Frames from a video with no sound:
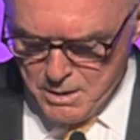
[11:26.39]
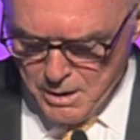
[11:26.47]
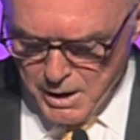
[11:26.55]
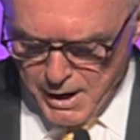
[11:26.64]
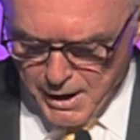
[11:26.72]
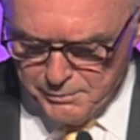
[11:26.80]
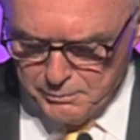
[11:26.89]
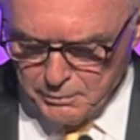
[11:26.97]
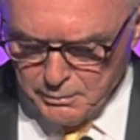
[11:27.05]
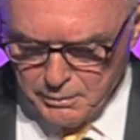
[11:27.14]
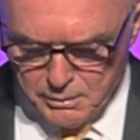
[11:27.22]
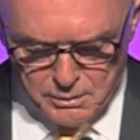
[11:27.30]
And. Uh,
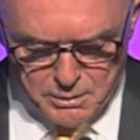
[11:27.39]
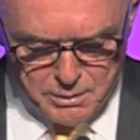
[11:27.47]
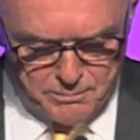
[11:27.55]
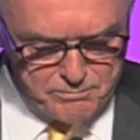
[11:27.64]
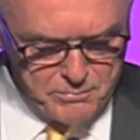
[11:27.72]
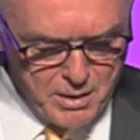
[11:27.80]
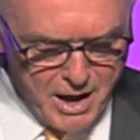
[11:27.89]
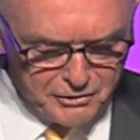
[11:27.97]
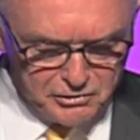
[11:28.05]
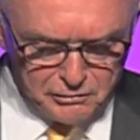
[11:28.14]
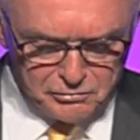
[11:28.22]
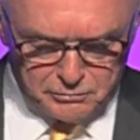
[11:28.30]
I'll
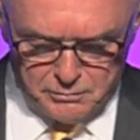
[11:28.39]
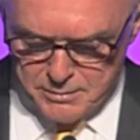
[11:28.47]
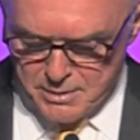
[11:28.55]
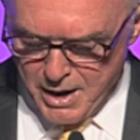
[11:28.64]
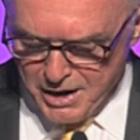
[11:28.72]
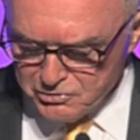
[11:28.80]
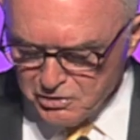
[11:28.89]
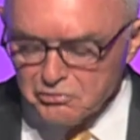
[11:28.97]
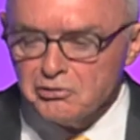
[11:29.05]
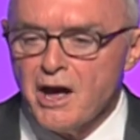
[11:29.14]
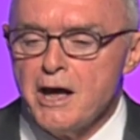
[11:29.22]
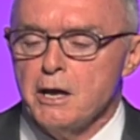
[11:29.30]
just, I'll just
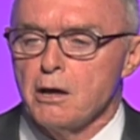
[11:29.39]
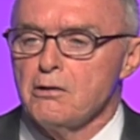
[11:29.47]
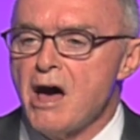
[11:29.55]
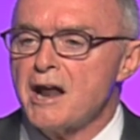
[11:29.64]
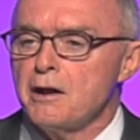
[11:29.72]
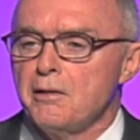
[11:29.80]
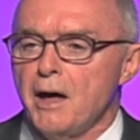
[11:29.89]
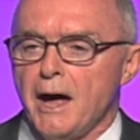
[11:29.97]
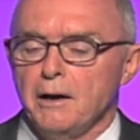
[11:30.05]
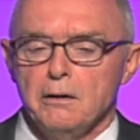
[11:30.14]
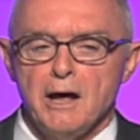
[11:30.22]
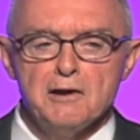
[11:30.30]
tell you a lot of
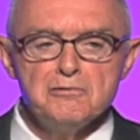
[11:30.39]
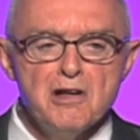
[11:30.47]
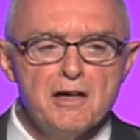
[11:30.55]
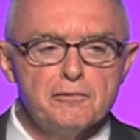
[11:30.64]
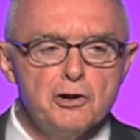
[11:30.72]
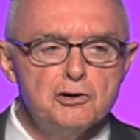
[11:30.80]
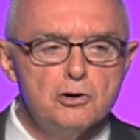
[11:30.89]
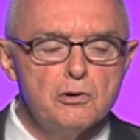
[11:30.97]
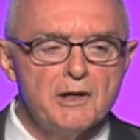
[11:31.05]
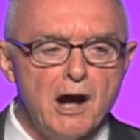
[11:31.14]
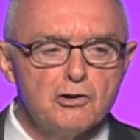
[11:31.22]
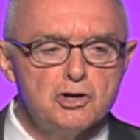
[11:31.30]
that, that has nothing to do with
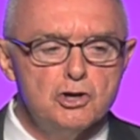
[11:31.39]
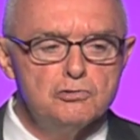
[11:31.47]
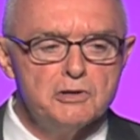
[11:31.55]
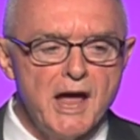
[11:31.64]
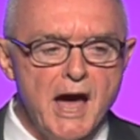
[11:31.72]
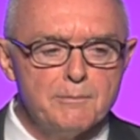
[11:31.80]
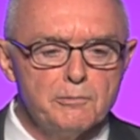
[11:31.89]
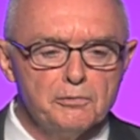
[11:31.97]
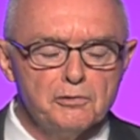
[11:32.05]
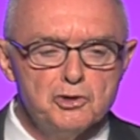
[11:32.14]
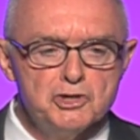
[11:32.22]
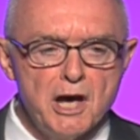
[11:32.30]
how cute the admirals
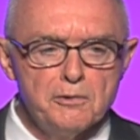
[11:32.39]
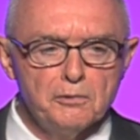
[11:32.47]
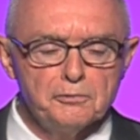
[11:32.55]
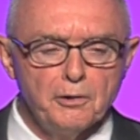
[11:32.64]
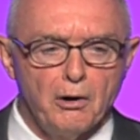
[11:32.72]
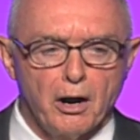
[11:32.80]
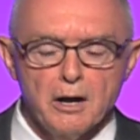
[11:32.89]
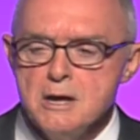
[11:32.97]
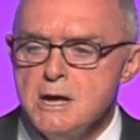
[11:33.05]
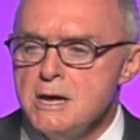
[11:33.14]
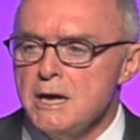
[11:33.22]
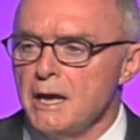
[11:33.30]
and generals are.
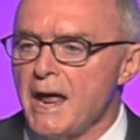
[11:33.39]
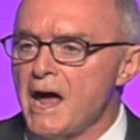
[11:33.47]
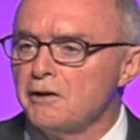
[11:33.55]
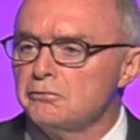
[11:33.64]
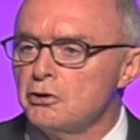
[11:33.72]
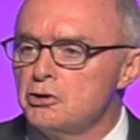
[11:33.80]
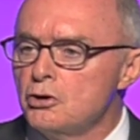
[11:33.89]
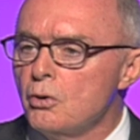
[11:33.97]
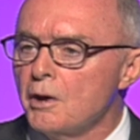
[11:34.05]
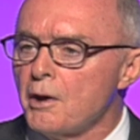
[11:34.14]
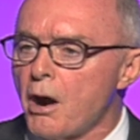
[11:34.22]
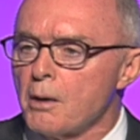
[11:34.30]
It has to do
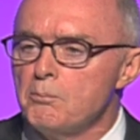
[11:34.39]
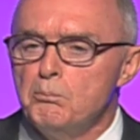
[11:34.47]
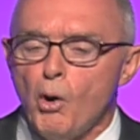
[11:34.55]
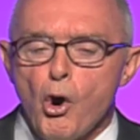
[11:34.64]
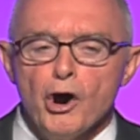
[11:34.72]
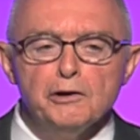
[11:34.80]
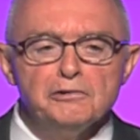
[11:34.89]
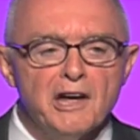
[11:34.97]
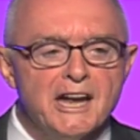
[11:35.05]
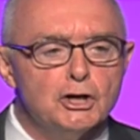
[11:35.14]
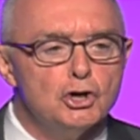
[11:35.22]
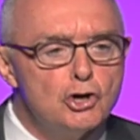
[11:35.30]
with our boys
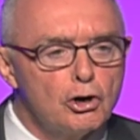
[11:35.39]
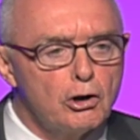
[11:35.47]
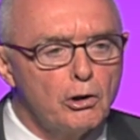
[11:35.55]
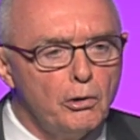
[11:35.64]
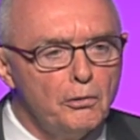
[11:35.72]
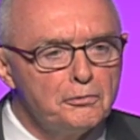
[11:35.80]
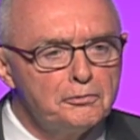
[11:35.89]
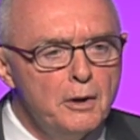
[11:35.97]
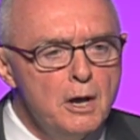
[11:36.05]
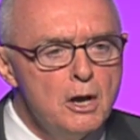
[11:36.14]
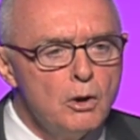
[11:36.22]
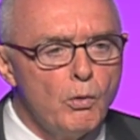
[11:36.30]
and girls
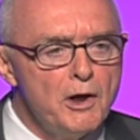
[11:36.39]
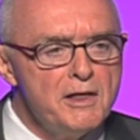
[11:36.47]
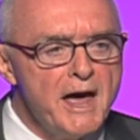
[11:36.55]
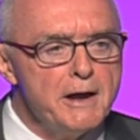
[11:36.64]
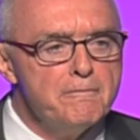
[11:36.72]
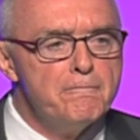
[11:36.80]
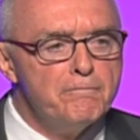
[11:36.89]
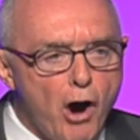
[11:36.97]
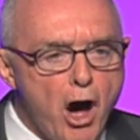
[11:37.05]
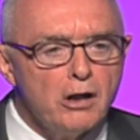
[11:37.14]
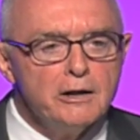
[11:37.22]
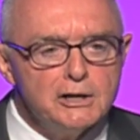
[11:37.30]
when they
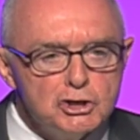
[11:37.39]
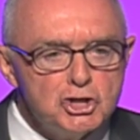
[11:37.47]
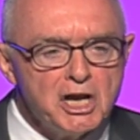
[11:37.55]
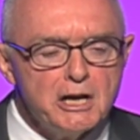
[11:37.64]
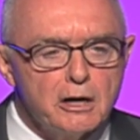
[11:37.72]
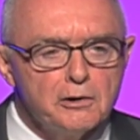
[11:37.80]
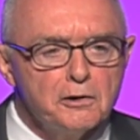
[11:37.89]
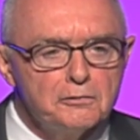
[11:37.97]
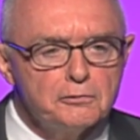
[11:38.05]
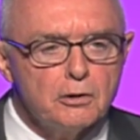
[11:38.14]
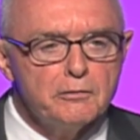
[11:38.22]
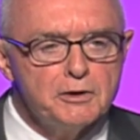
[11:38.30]
volunteer to
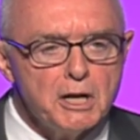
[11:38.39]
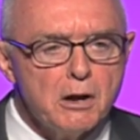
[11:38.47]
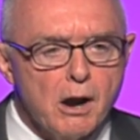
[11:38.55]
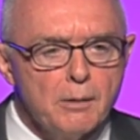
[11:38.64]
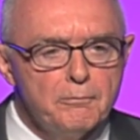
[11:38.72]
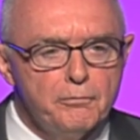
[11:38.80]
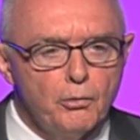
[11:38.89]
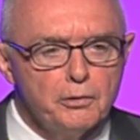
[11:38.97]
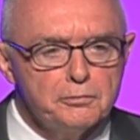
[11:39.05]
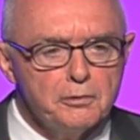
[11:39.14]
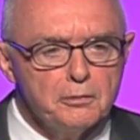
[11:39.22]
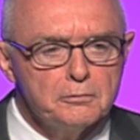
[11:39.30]
serve in the armed
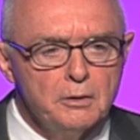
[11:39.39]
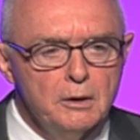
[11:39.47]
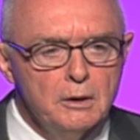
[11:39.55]
forces.